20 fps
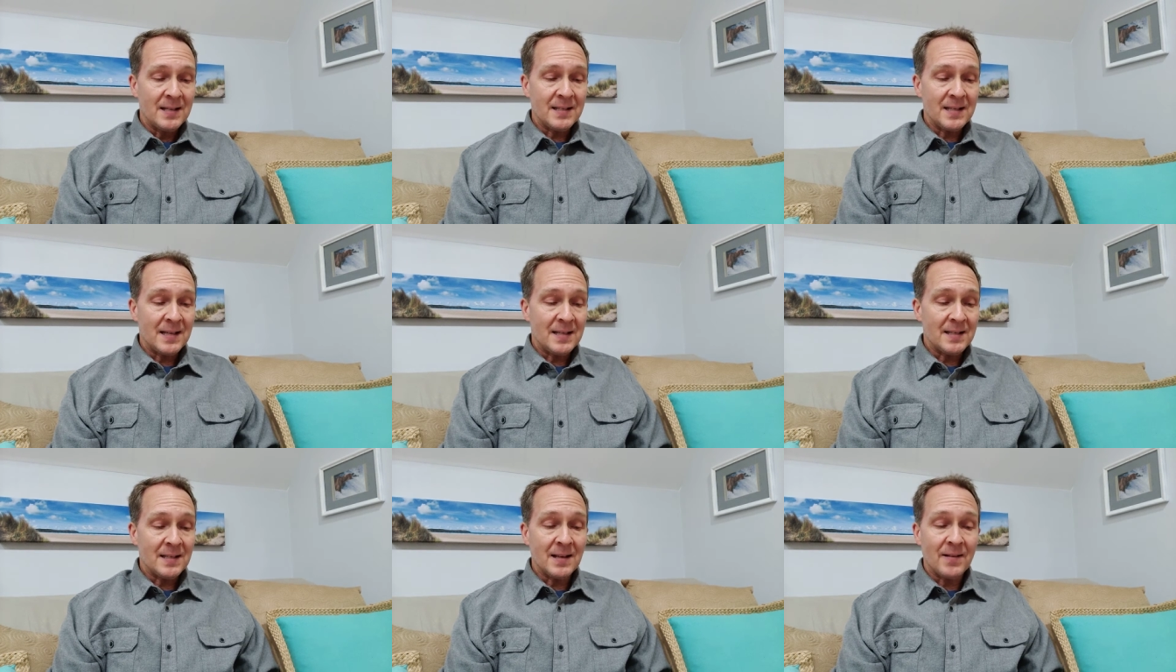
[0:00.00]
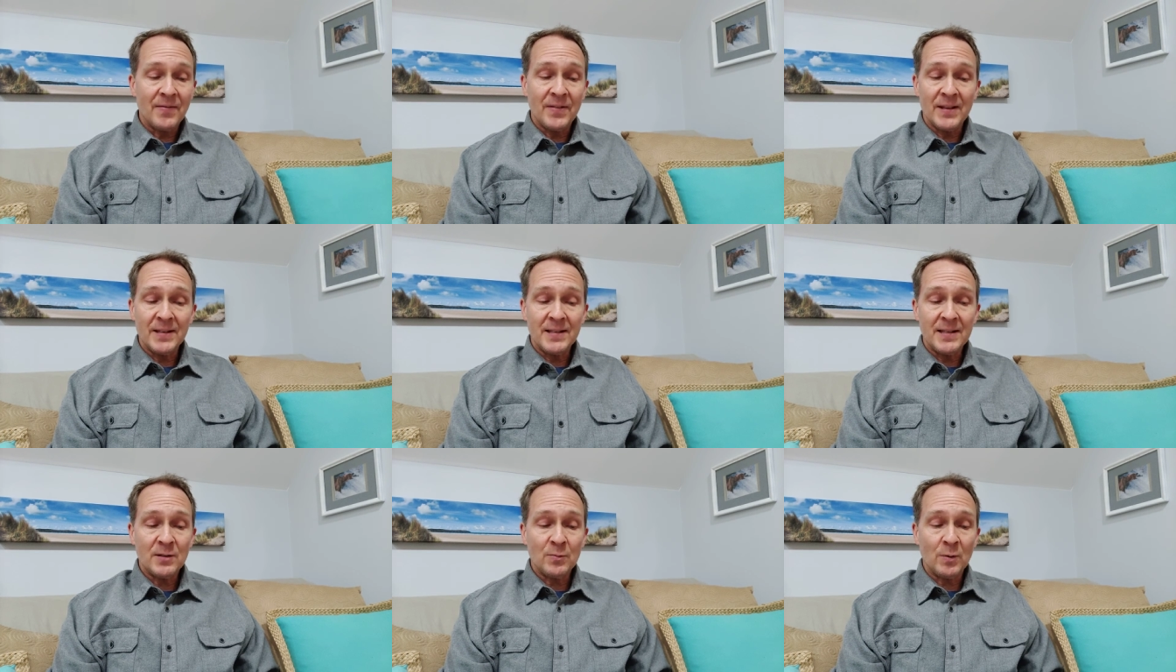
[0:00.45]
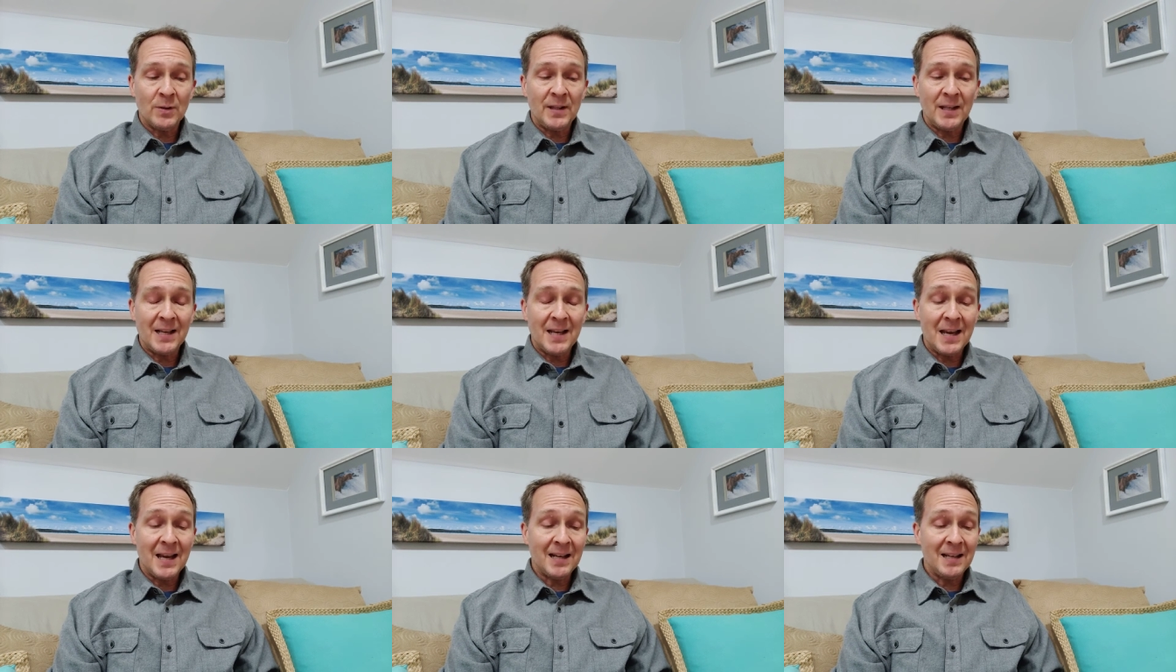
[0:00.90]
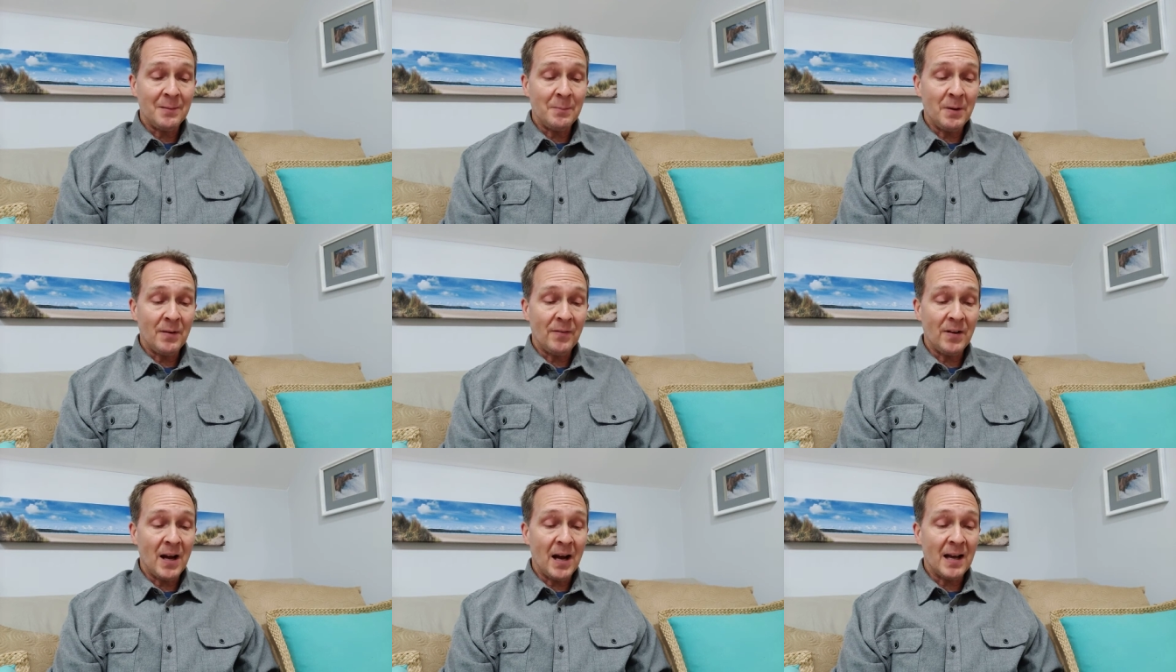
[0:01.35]
says, This is what the
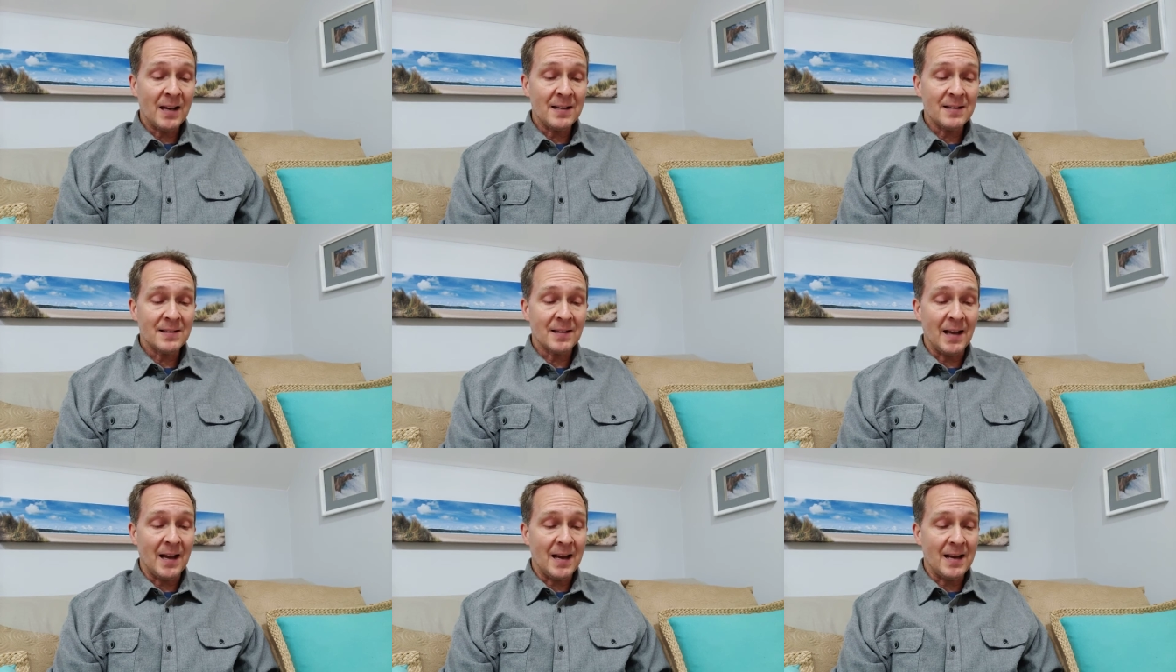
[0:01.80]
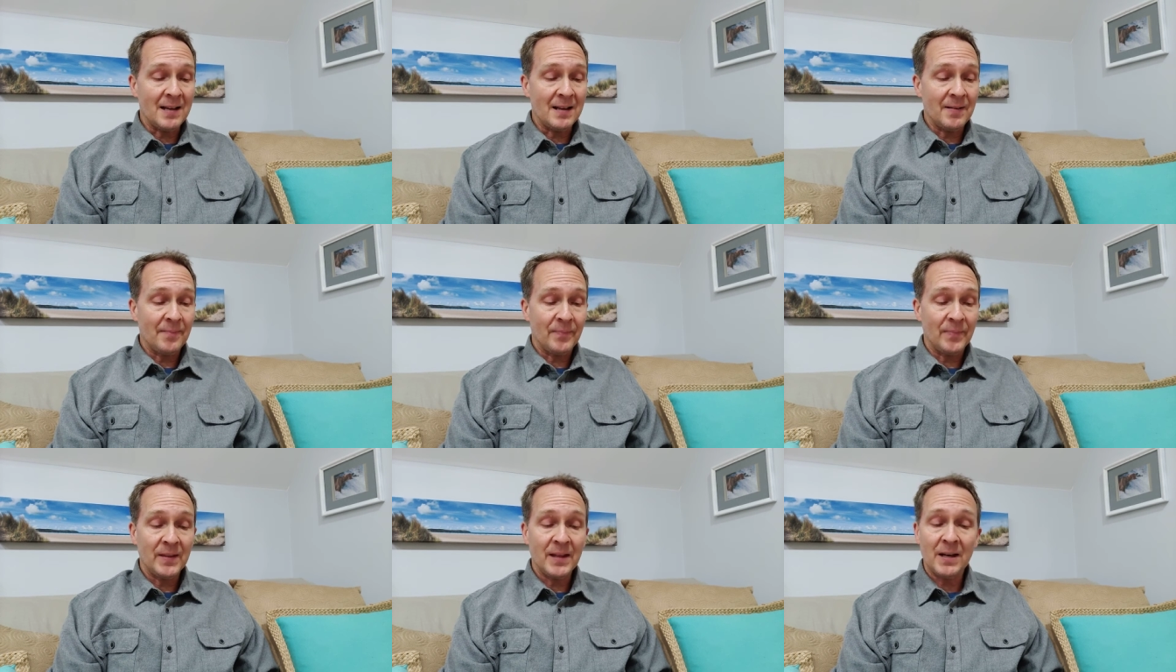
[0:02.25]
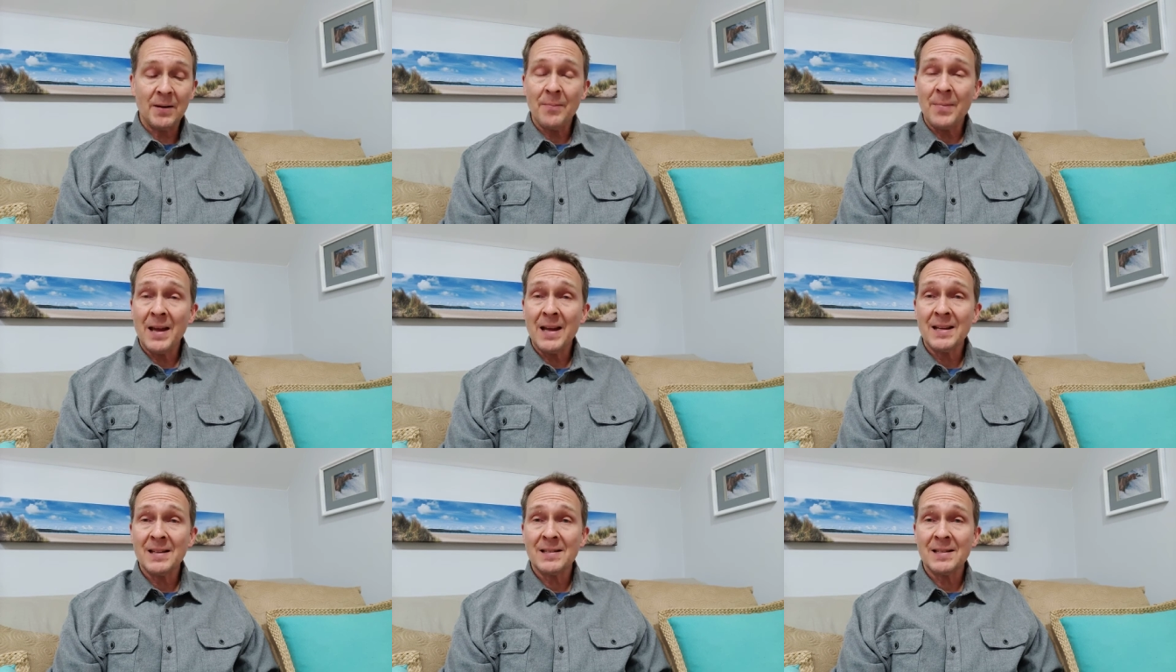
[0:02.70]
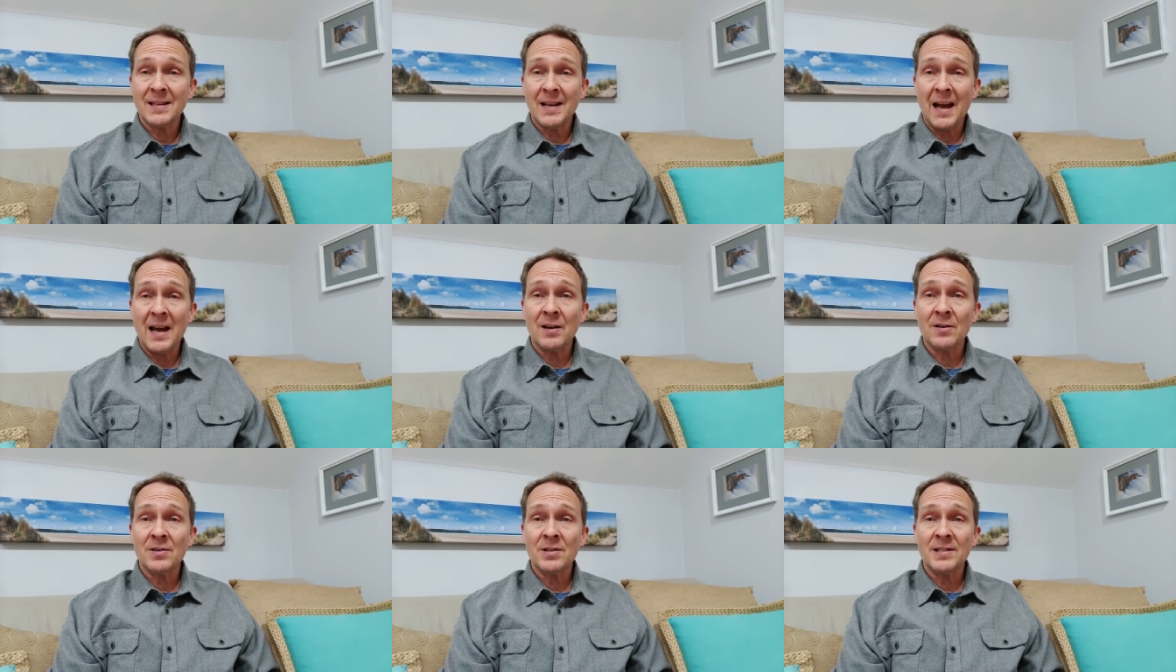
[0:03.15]
kingdom of God is like that a man
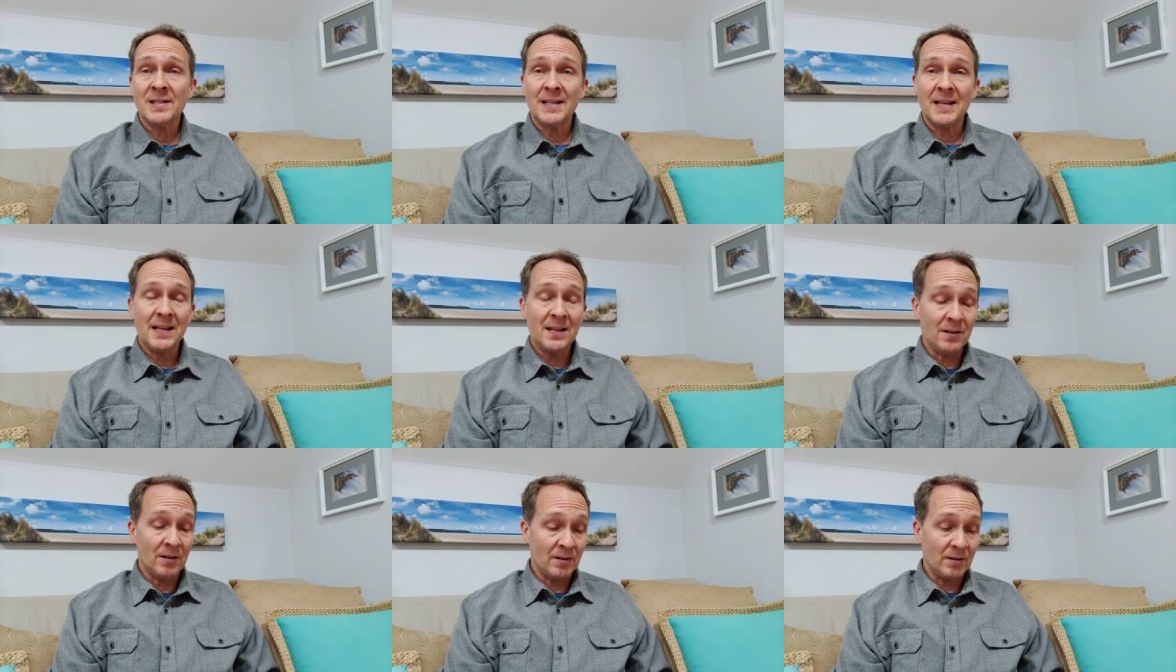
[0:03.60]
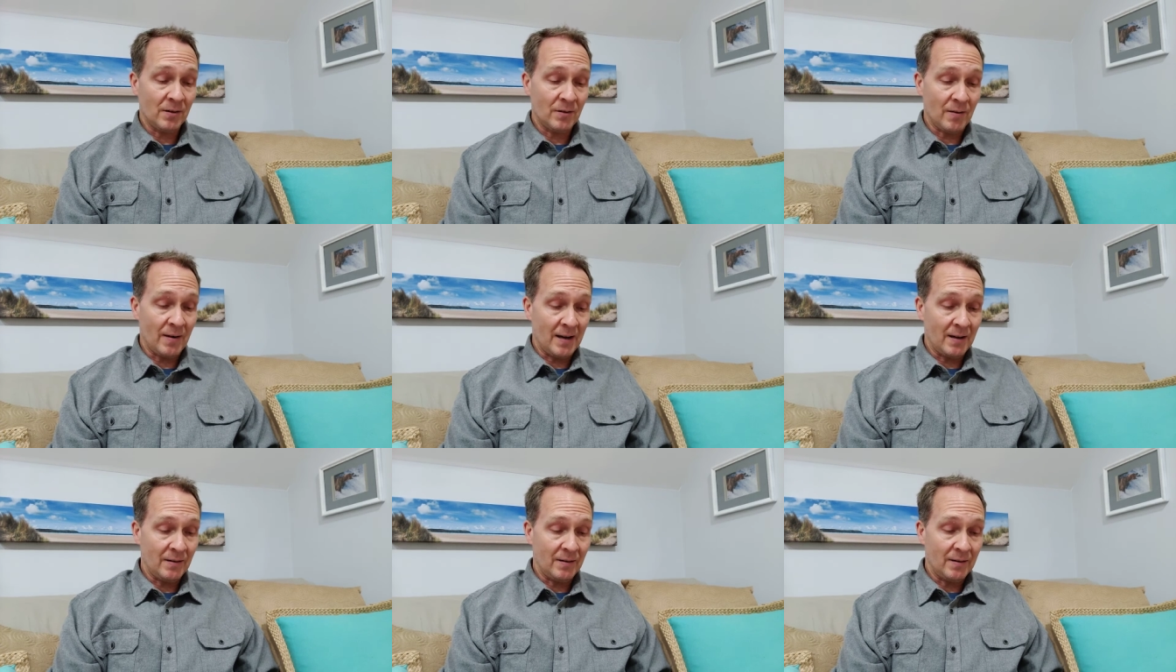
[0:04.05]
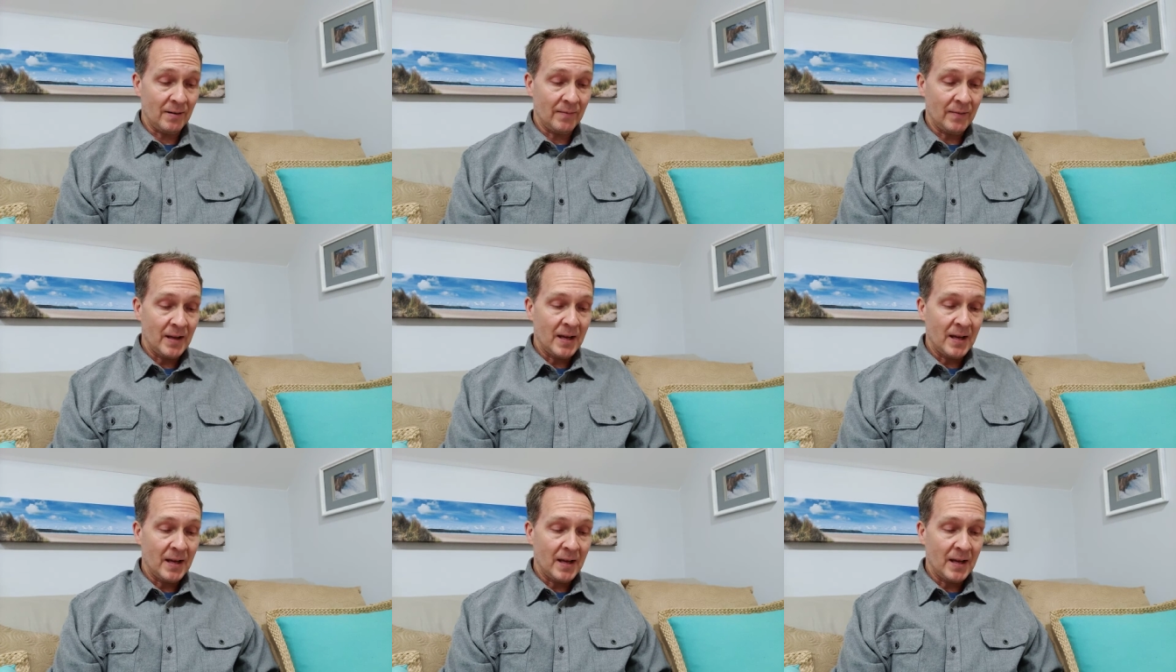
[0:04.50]
scatters seed on the ground.